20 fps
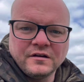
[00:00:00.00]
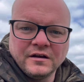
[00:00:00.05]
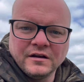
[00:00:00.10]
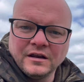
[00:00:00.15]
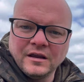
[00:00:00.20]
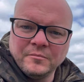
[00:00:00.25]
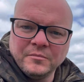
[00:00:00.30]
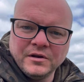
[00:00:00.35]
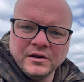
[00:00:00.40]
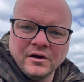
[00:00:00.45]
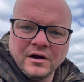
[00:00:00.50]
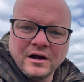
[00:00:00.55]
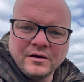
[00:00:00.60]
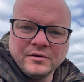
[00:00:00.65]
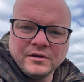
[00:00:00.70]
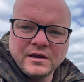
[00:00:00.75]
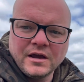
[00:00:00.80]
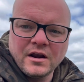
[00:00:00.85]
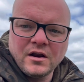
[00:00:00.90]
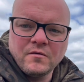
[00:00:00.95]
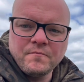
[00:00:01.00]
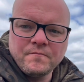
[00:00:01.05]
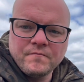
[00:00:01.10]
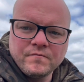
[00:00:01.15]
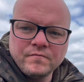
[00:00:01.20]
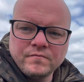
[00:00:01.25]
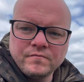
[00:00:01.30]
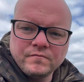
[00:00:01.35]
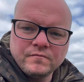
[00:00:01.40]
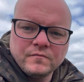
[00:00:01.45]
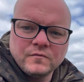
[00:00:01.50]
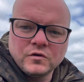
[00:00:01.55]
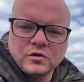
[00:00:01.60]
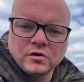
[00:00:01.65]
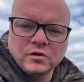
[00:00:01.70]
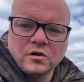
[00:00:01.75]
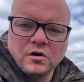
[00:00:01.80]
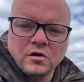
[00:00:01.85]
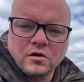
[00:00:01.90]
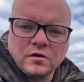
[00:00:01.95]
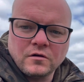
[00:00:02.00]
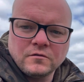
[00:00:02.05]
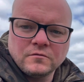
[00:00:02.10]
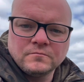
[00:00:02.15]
and let me know how you get on. Good luck.